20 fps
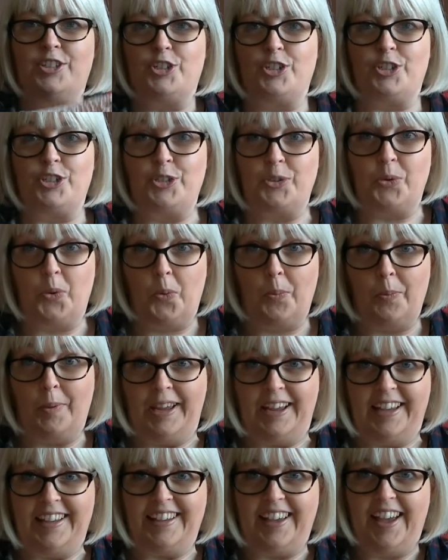just so
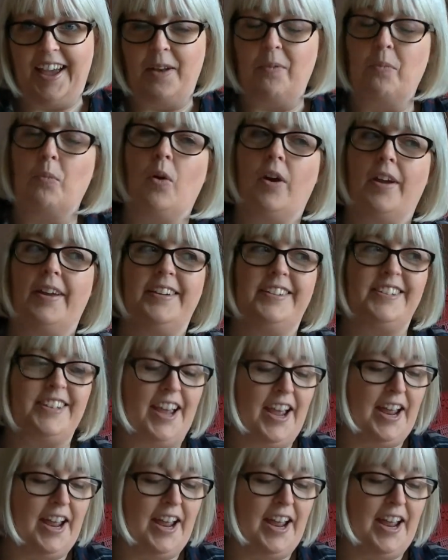big and wide,